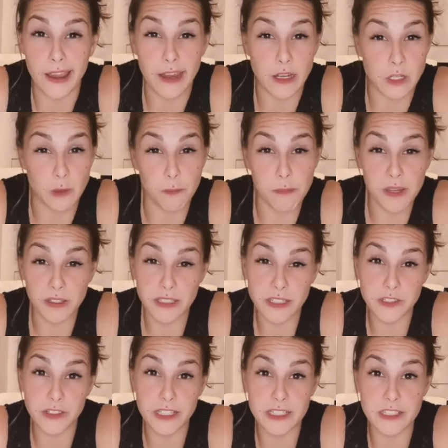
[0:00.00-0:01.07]
And you're building
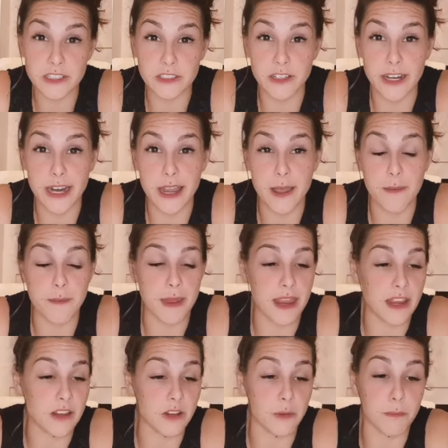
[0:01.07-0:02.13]
your Instagram,
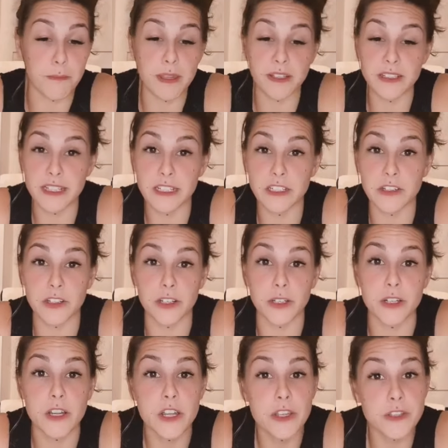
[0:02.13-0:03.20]
and you're building
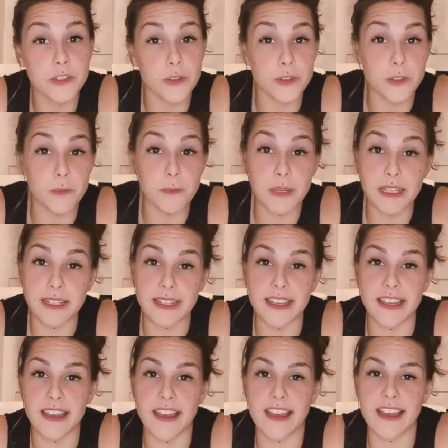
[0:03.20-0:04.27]
your social
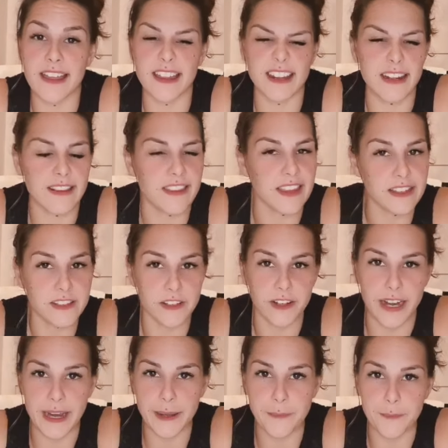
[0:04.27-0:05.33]
media, and things are
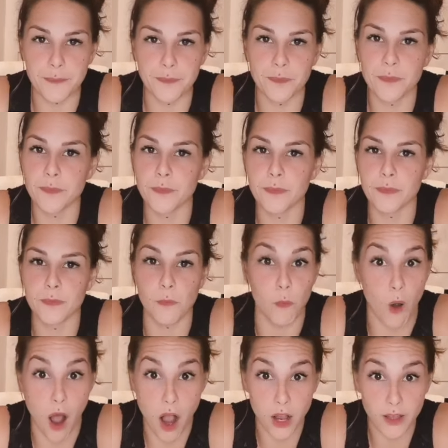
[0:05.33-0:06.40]
great.
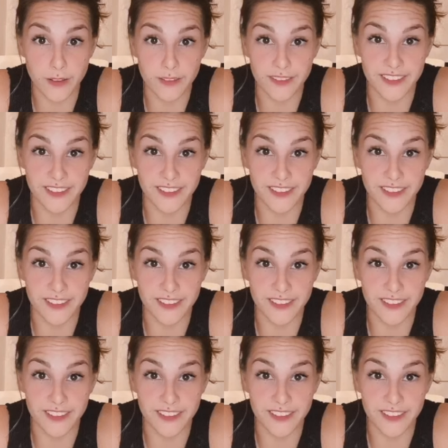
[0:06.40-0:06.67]
Wrong.